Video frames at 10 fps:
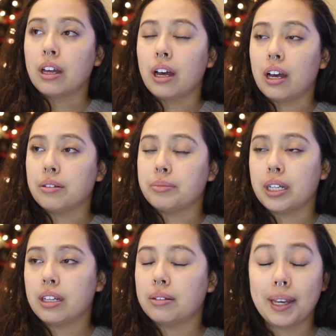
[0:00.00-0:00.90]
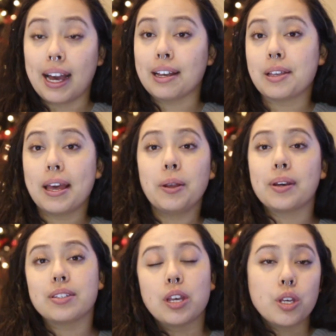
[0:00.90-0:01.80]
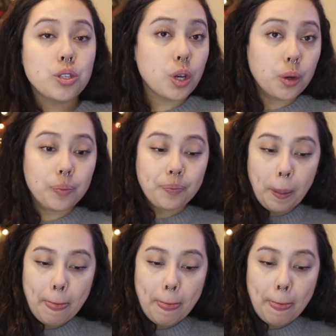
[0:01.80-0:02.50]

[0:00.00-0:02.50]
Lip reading: Yeah, anyways, so